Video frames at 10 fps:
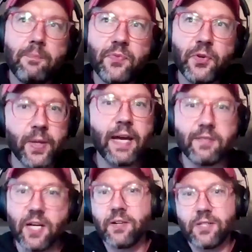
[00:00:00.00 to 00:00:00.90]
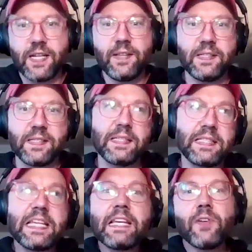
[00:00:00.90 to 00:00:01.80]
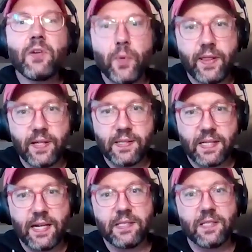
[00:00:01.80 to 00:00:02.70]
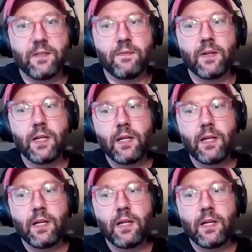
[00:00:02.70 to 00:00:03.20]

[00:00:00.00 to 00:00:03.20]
You really have to understand these things, even with these kinds of